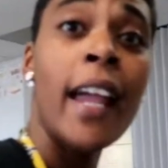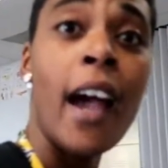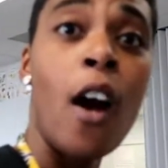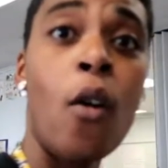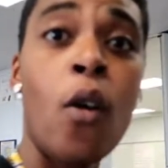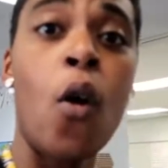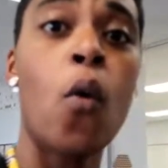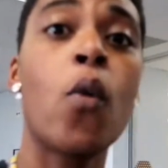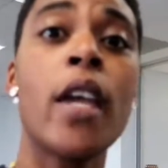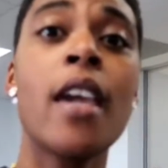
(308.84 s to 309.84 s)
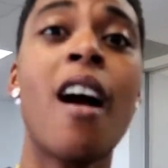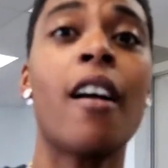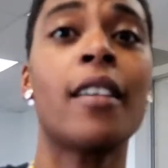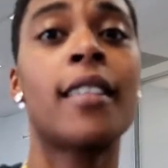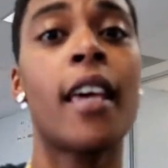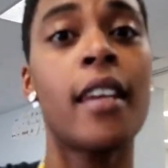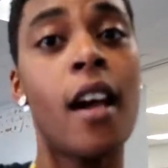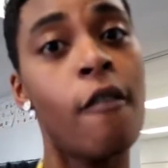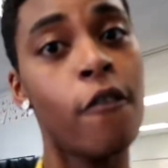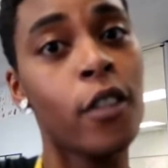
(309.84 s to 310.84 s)
now, we are setting
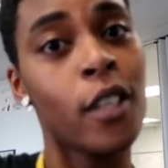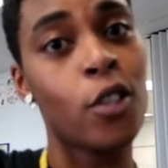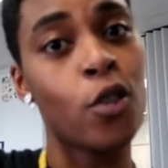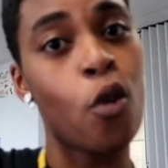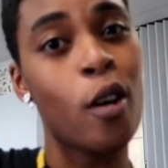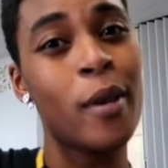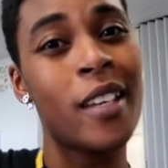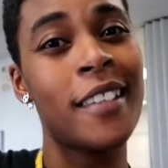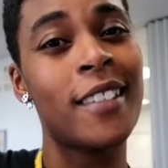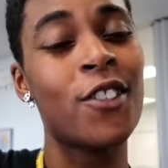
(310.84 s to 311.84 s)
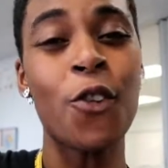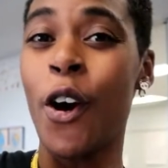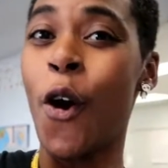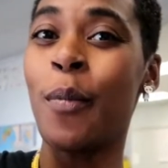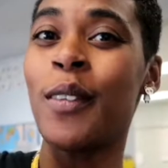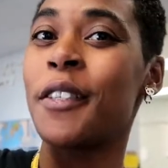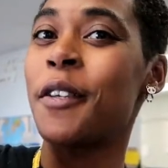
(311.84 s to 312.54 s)
up for this store because the store opens